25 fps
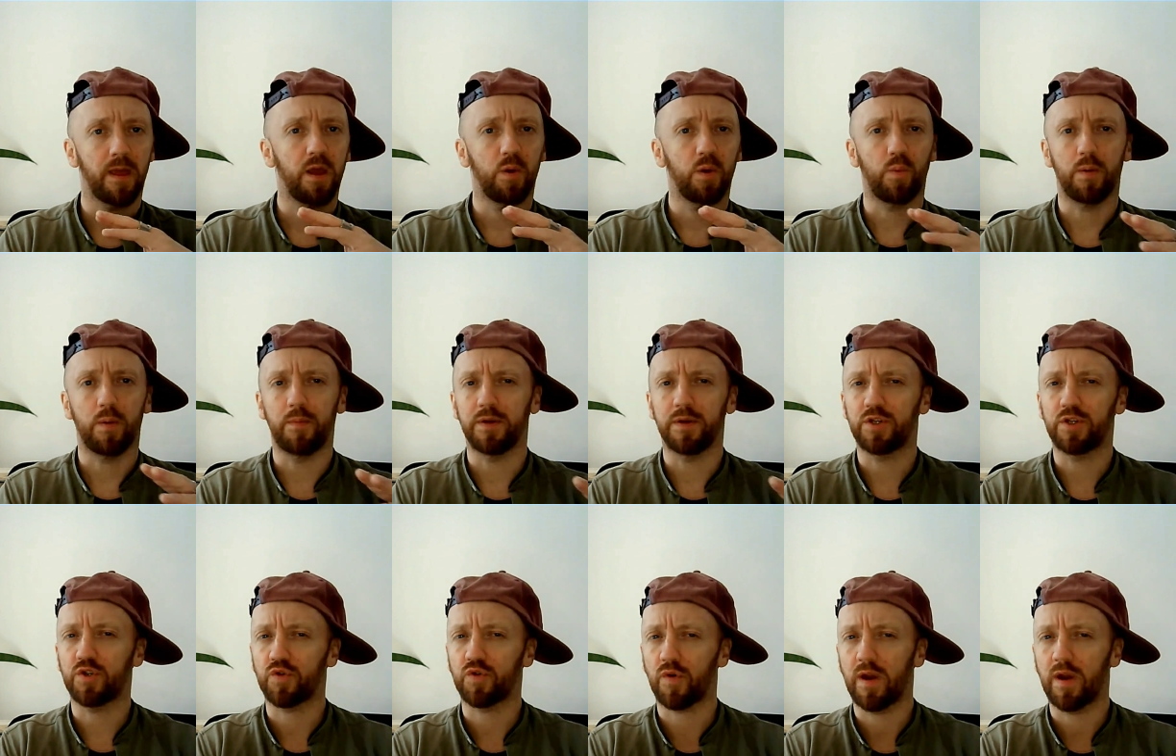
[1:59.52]
when we're
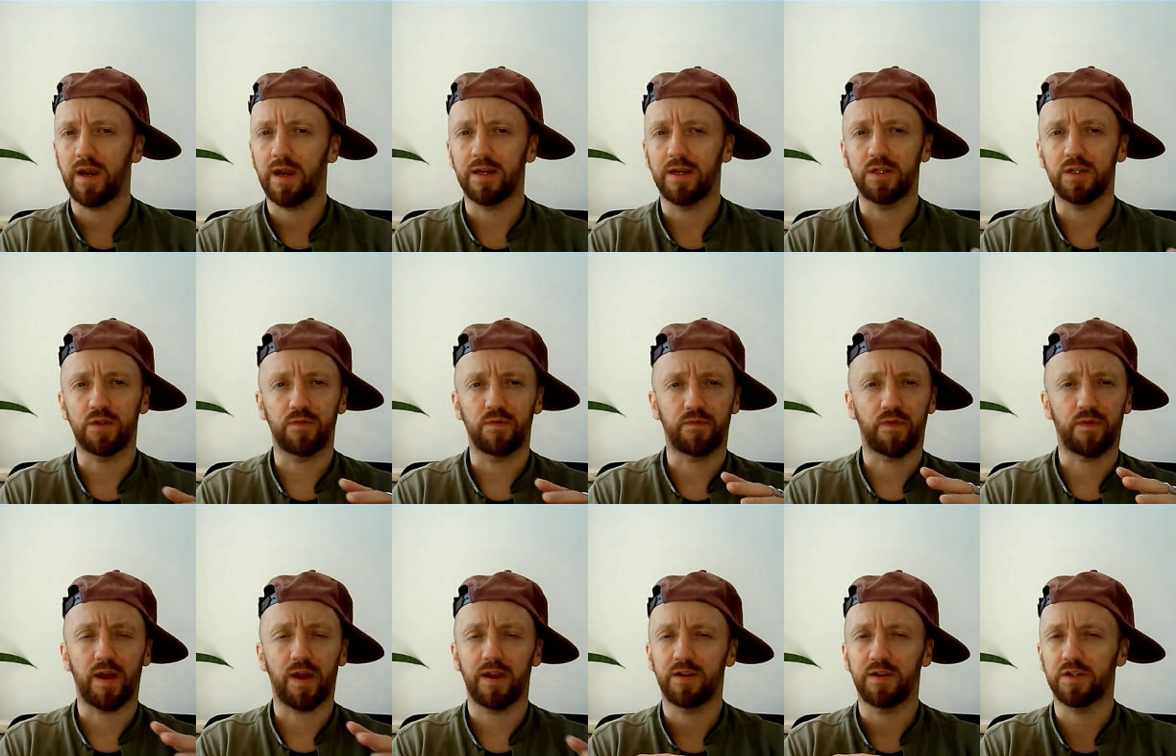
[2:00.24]
trying to
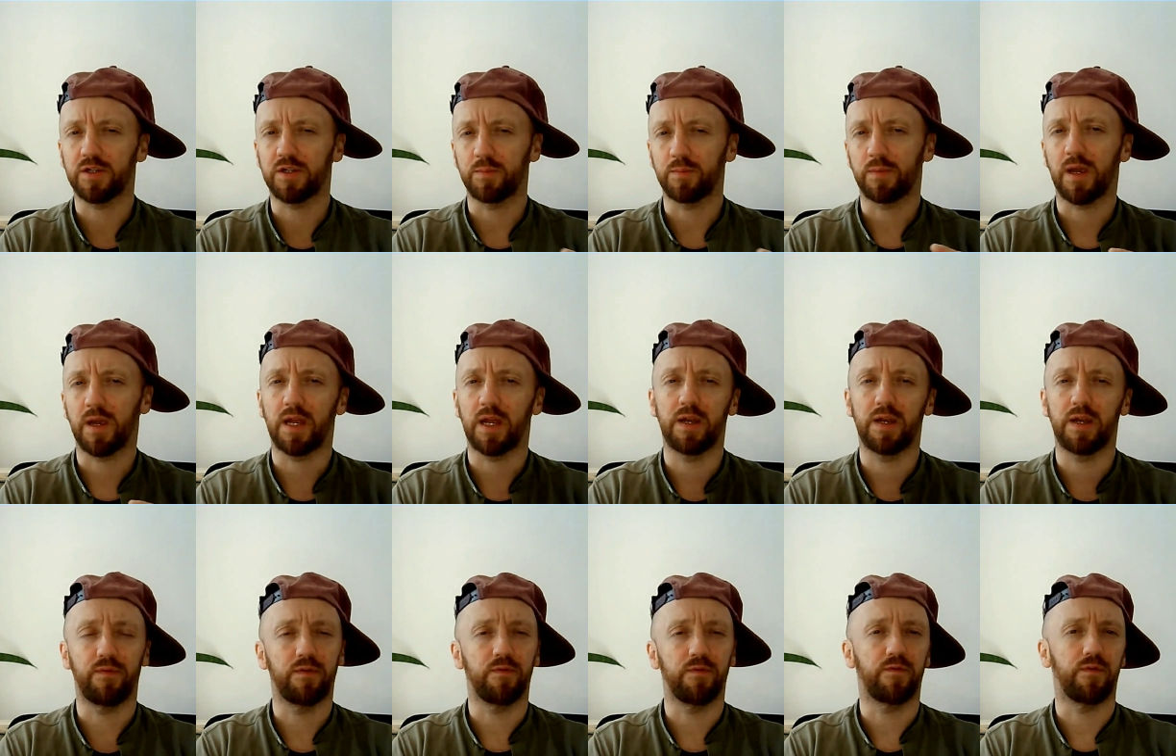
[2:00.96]
find some kind
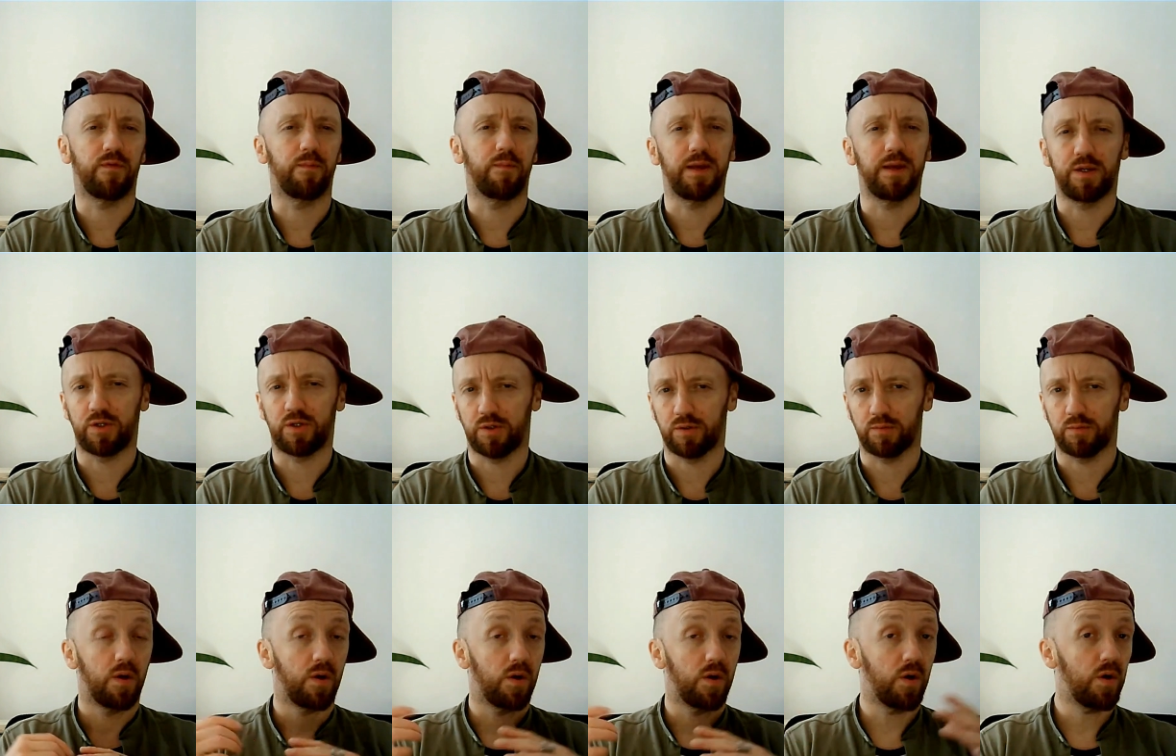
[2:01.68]
of
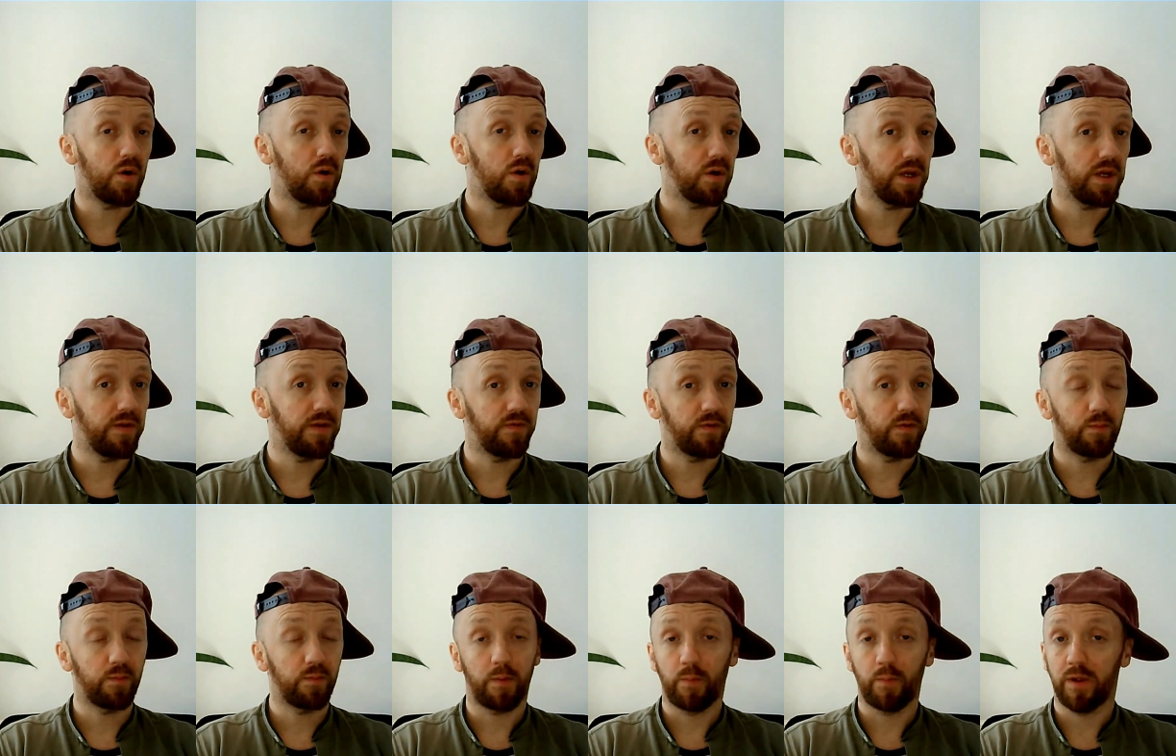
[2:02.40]
information, or
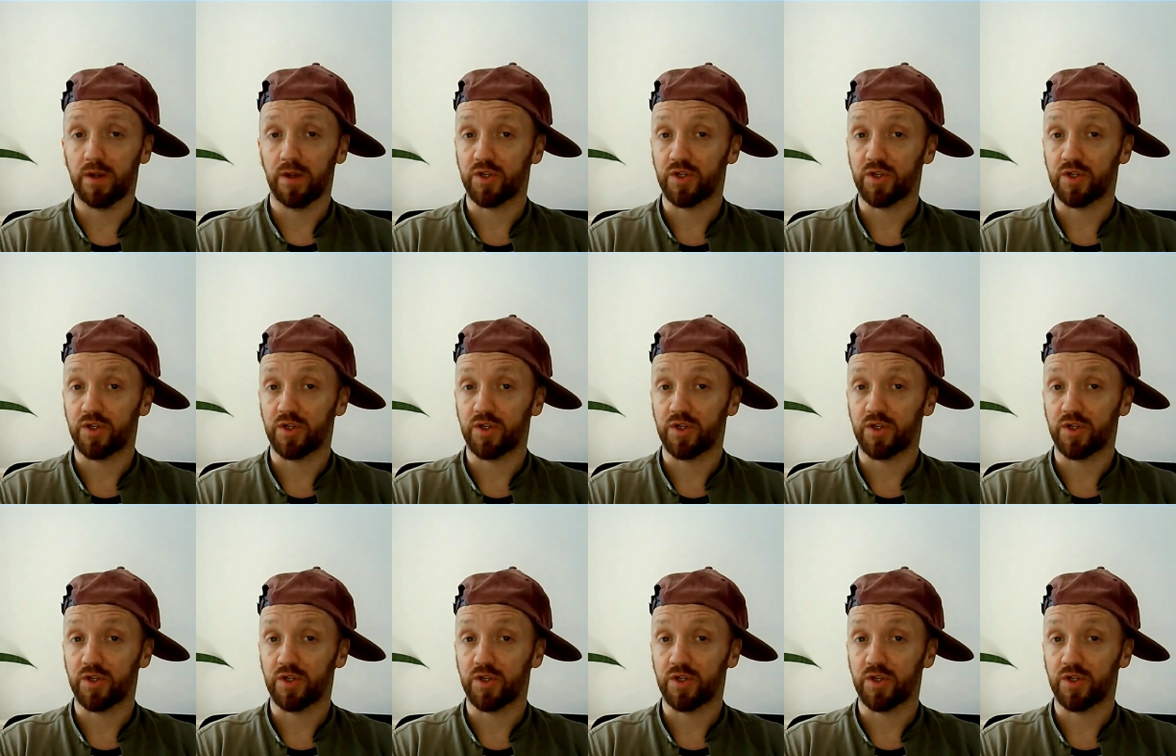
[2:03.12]
even when we are